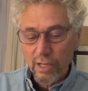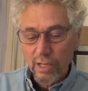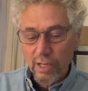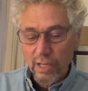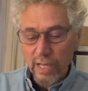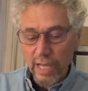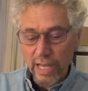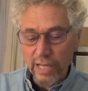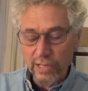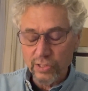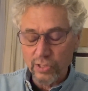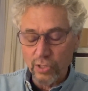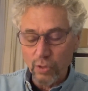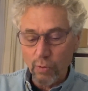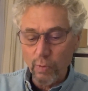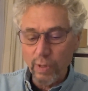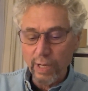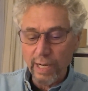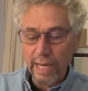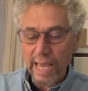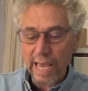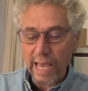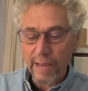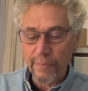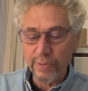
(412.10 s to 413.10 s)
And so what
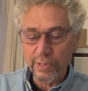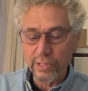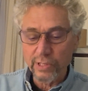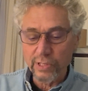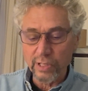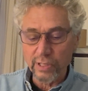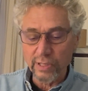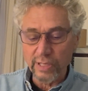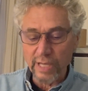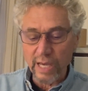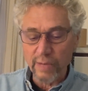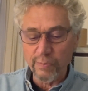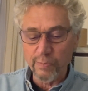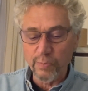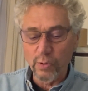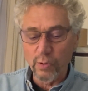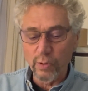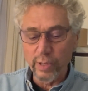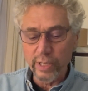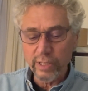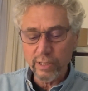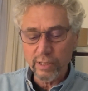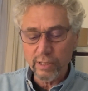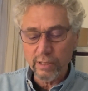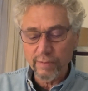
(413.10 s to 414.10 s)
happens at that
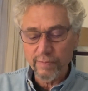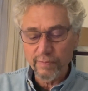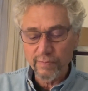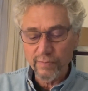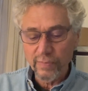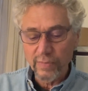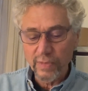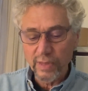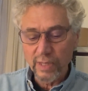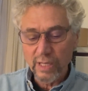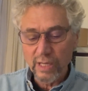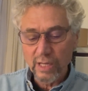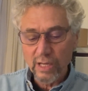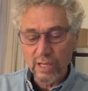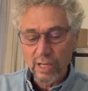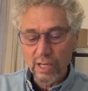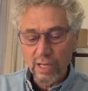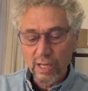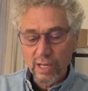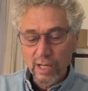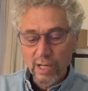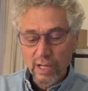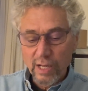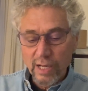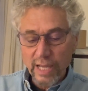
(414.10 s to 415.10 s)
point?
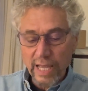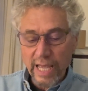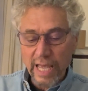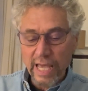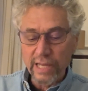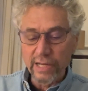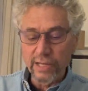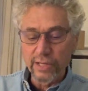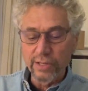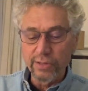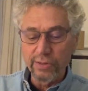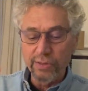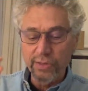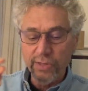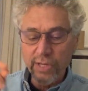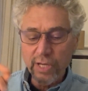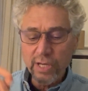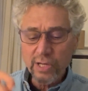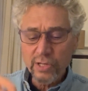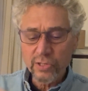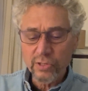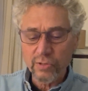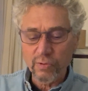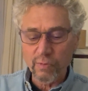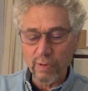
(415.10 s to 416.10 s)
And in
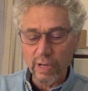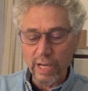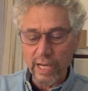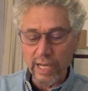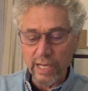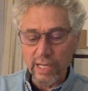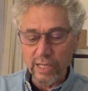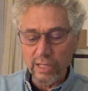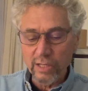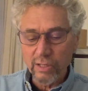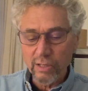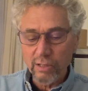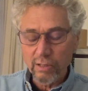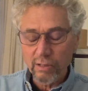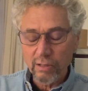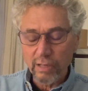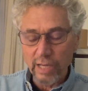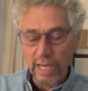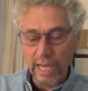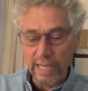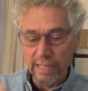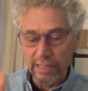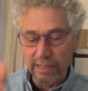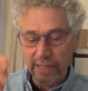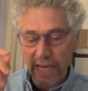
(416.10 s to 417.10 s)
this way,
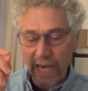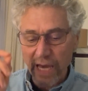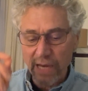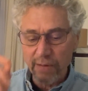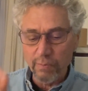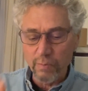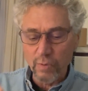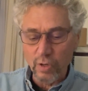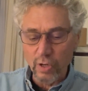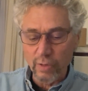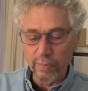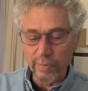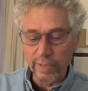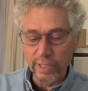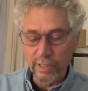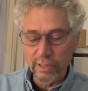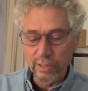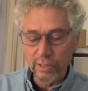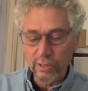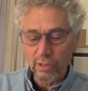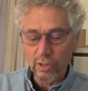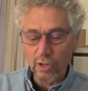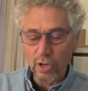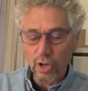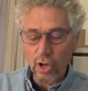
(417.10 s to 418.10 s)
at that moment,
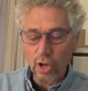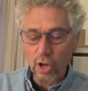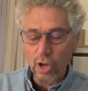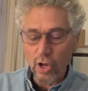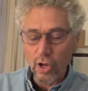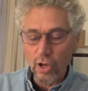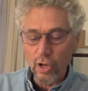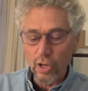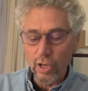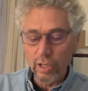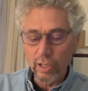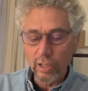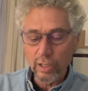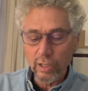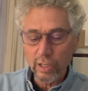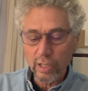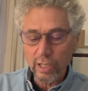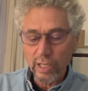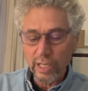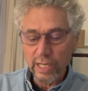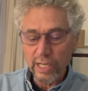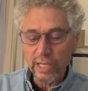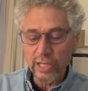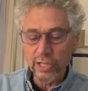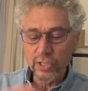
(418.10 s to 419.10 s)
all
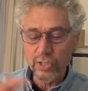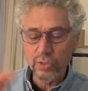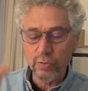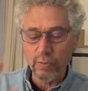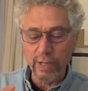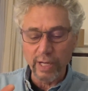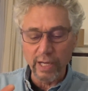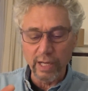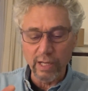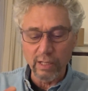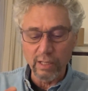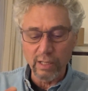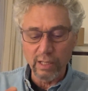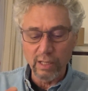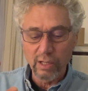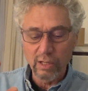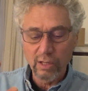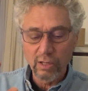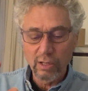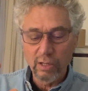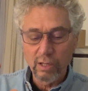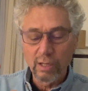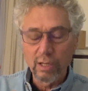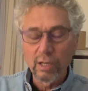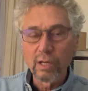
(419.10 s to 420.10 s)
Israel
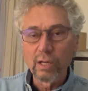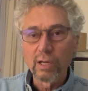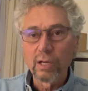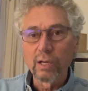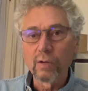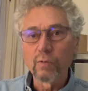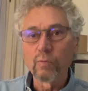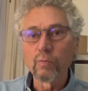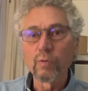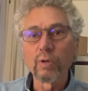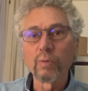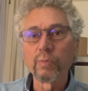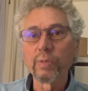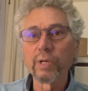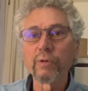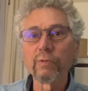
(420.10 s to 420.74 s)
will be